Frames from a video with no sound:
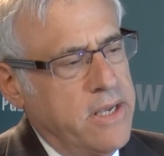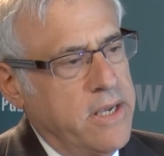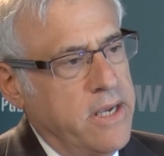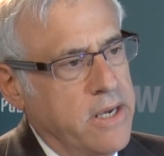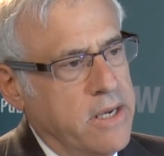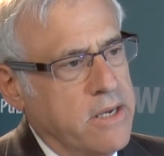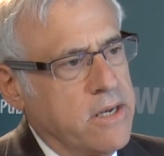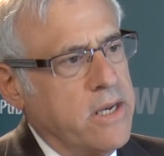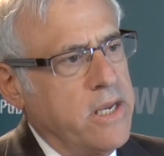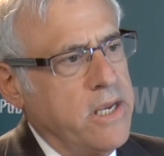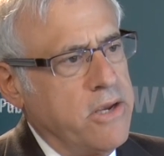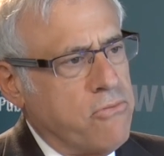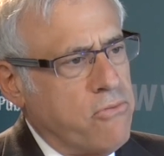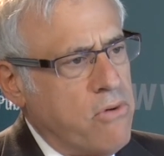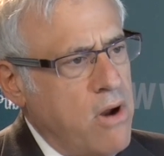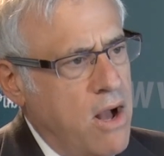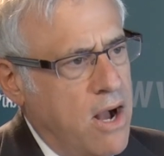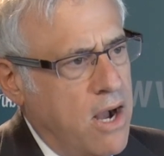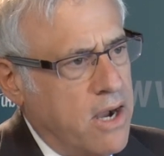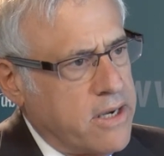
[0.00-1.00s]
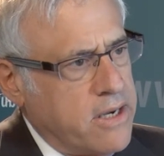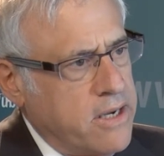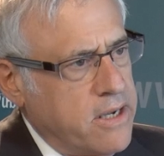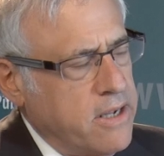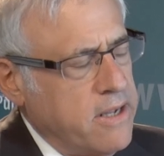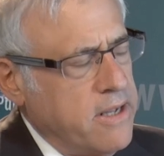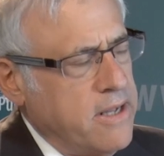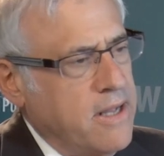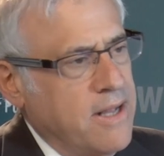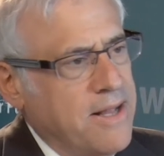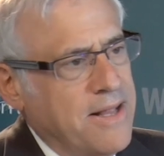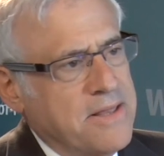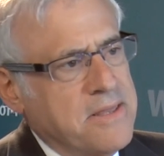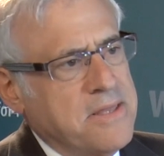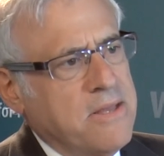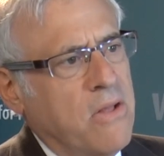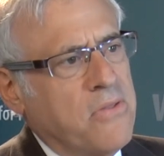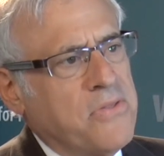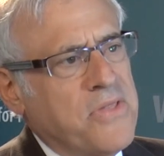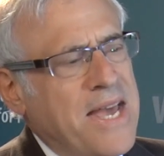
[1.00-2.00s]
in Iraq.
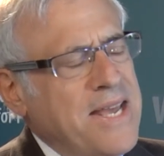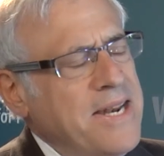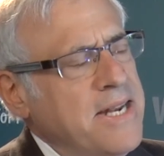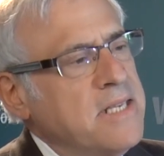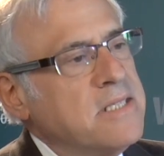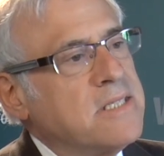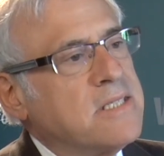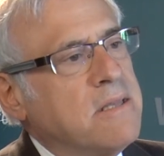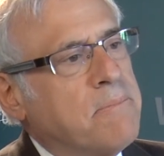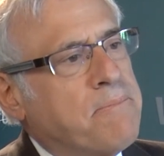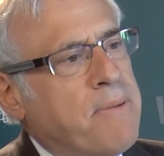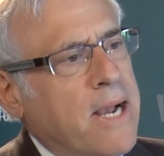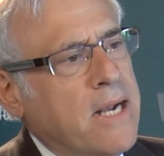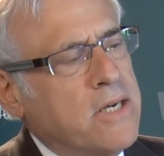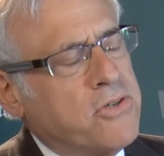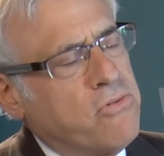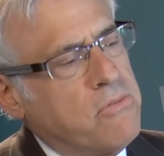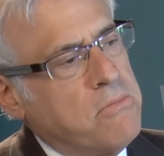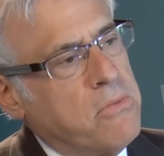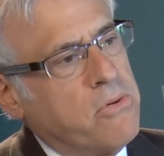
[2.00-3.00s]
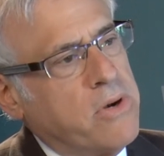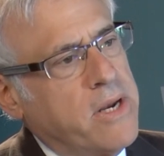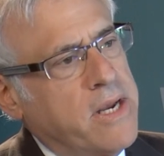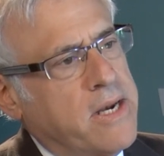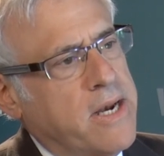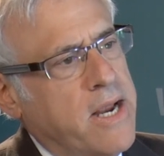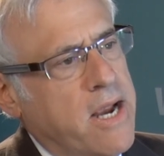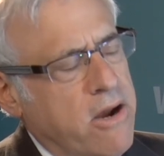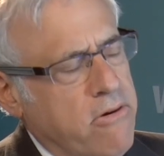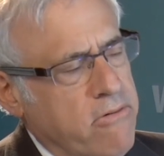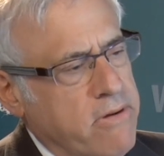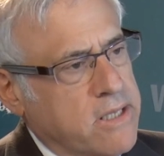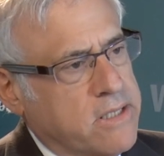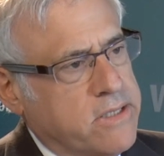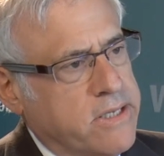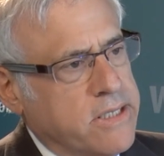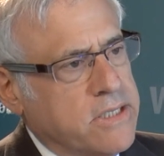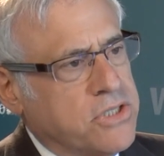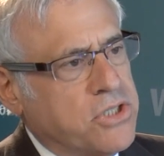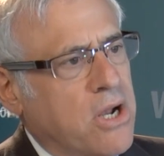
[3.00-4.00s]
Now, that is the patrimony and
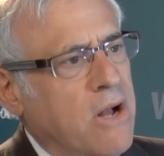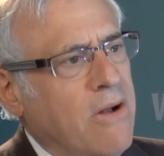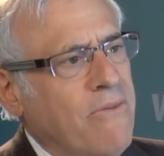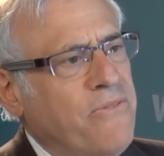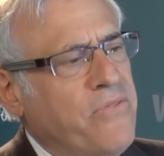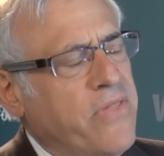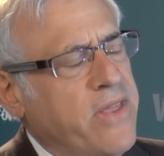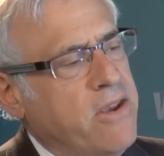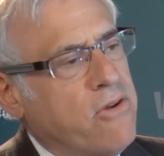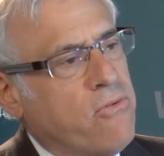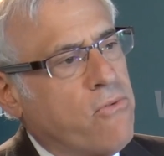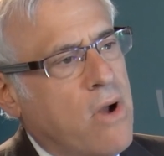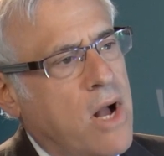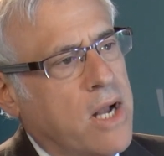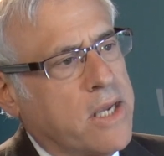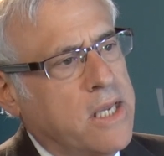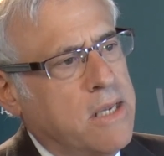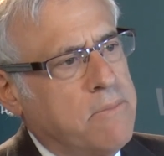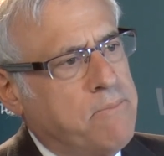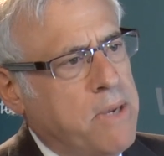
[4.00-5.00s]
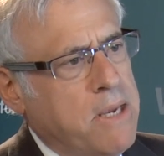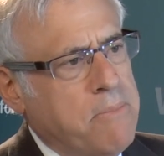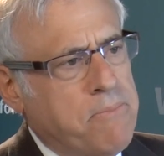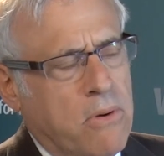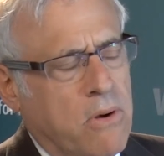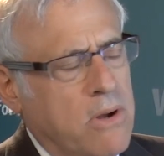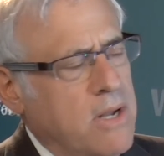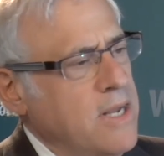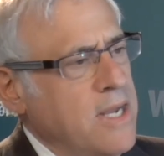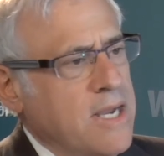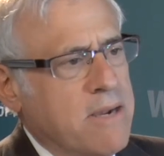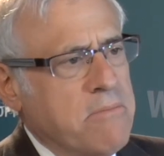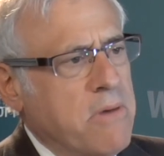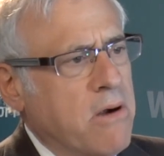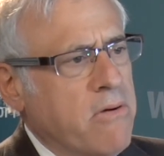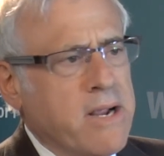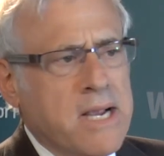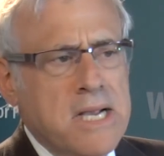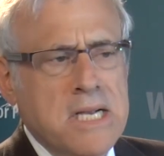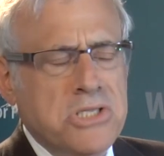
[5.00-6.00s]
heritage of the Iraqi people.
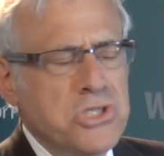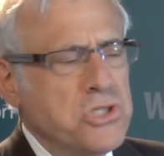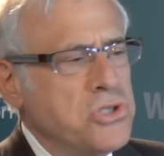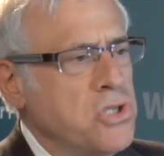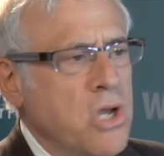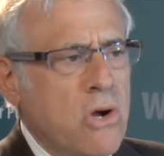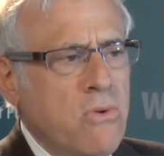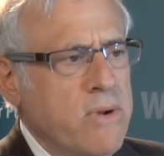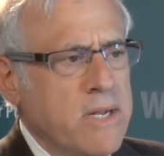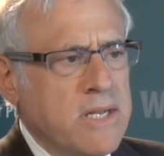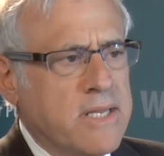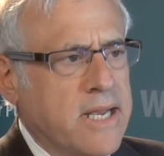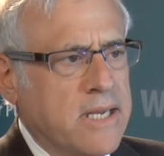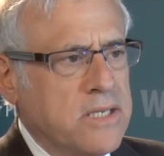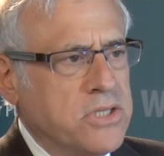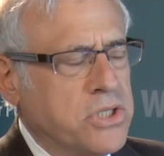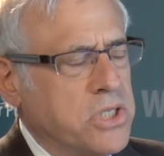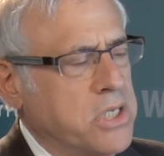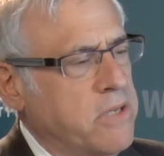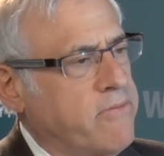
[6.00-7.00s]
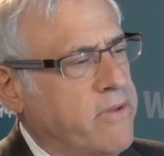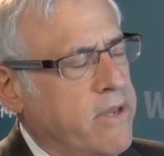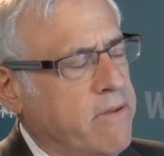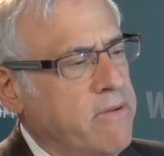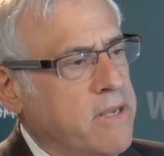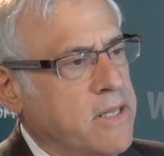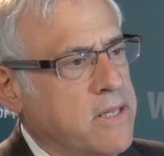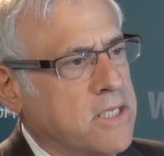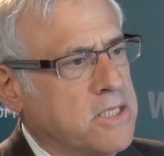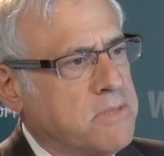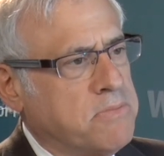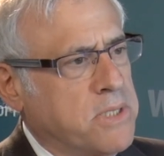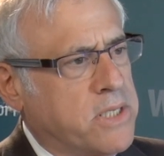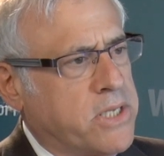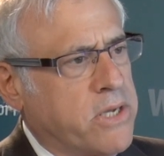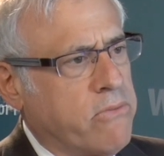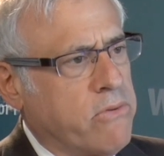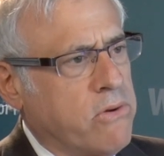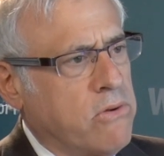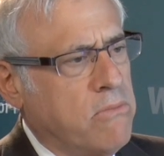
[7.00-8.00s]
America has no intention of giving this
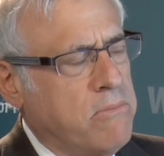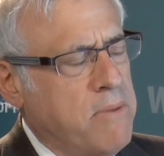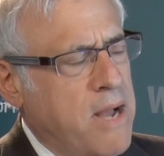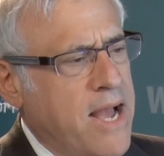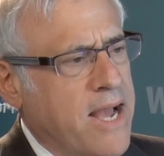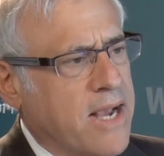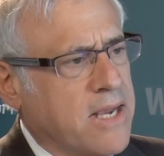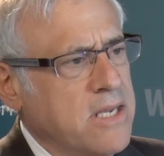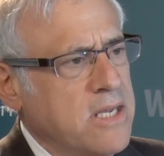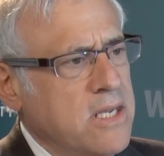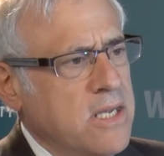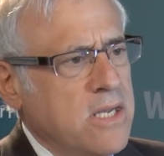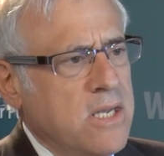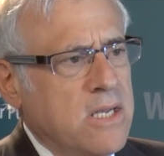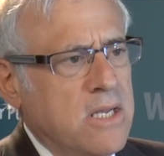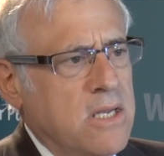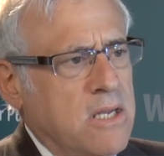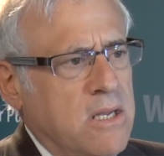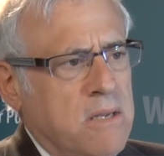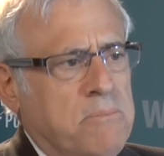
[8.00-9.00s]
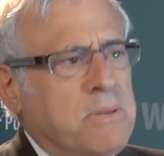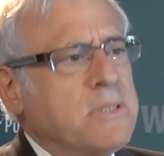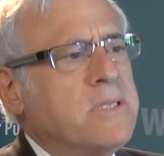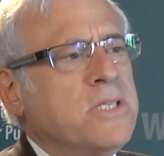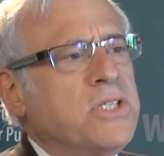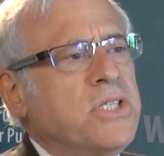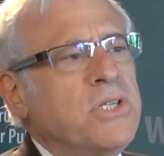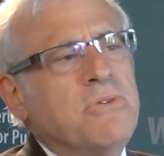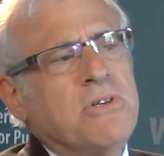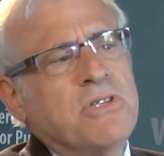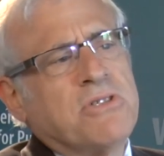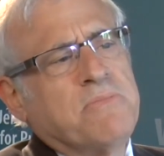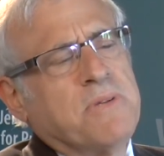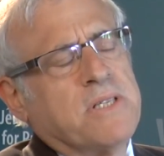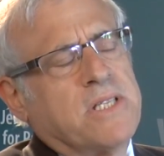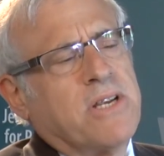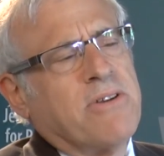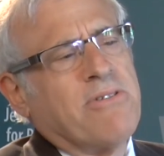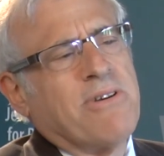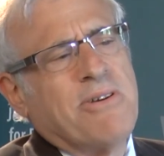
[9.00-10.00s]
material back. But the Jewish
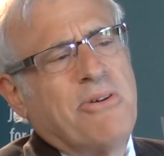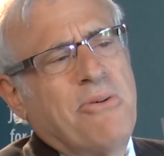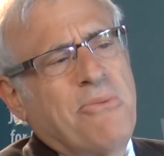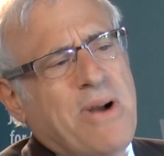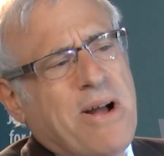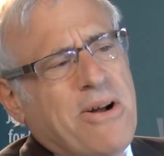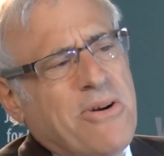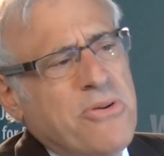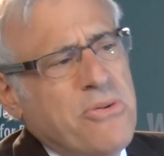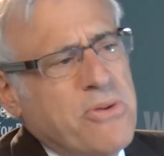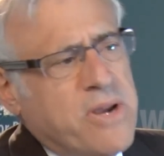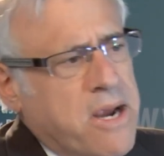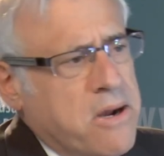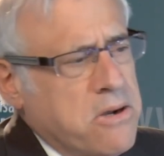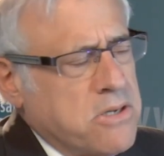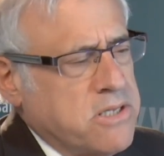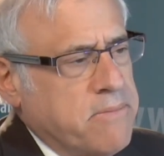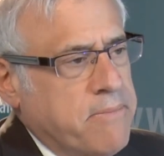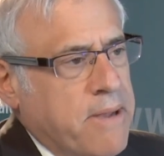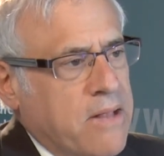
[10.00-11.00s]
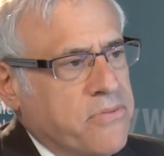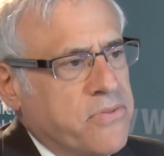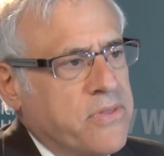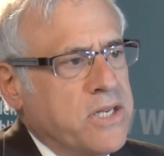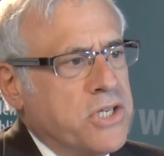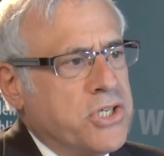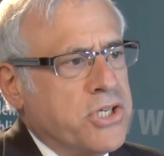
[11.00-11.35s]
material, well, who cares about the